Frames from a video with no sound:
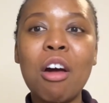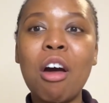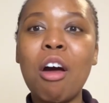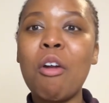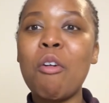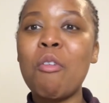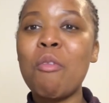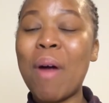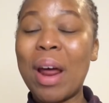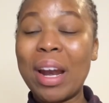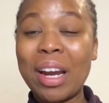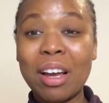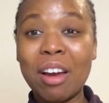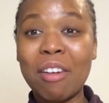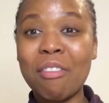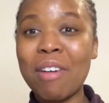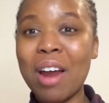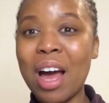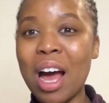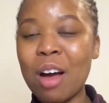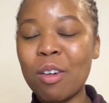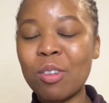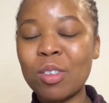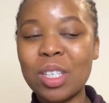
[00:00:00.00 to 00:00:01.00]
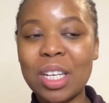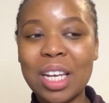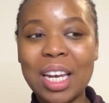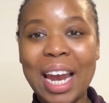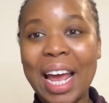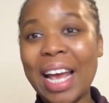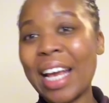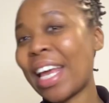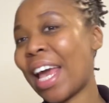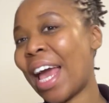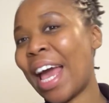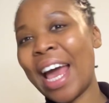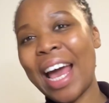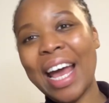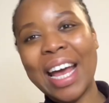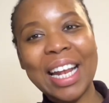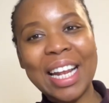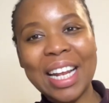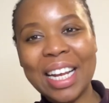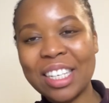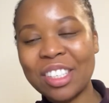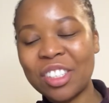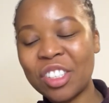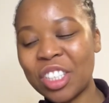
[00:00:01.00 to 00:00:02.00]
running around like a
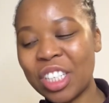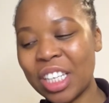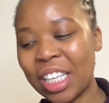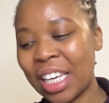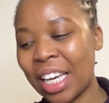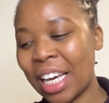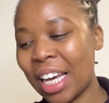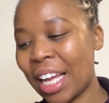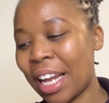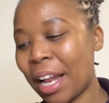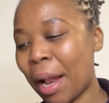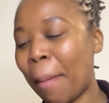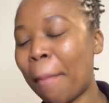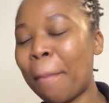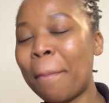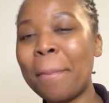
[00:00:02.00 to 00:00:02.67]
headless chicken.